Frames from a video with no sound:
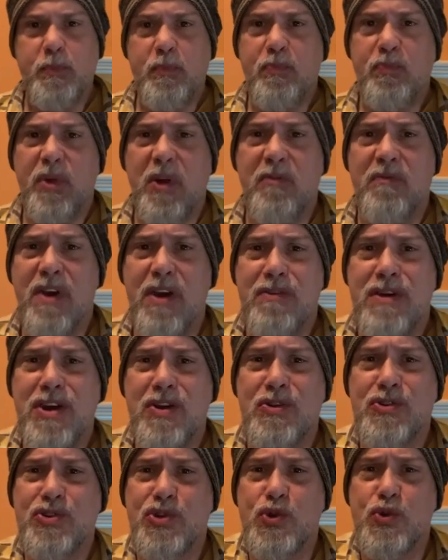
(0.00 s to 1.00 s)
Very
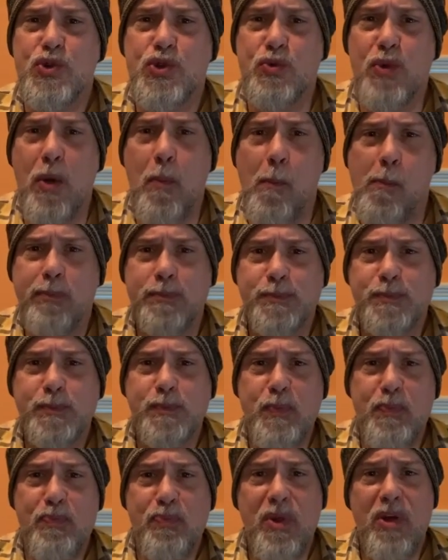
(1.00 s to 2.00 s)
unusual.
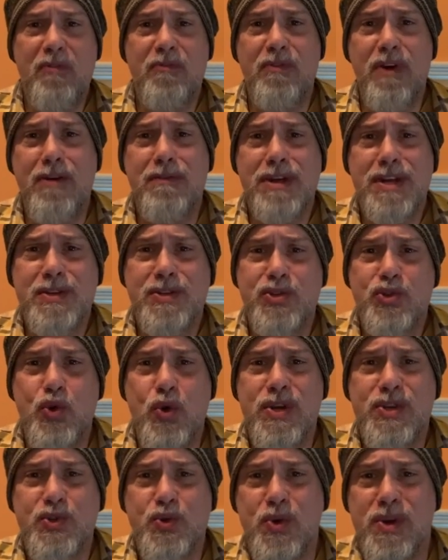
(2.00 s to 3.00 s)
Very soy
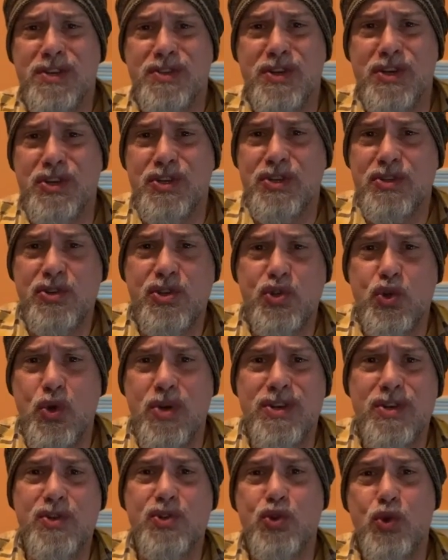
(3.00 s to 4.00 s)
saucy.
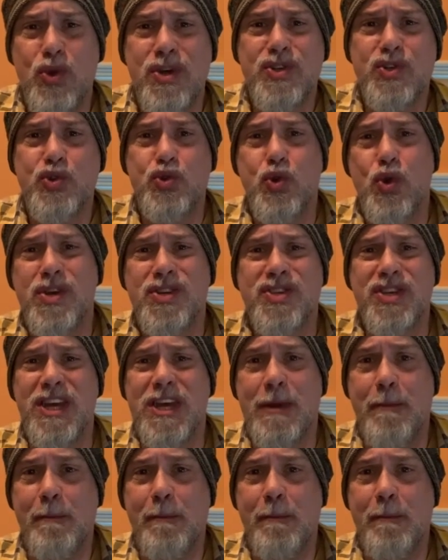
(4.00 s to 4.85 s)
Soy saucy.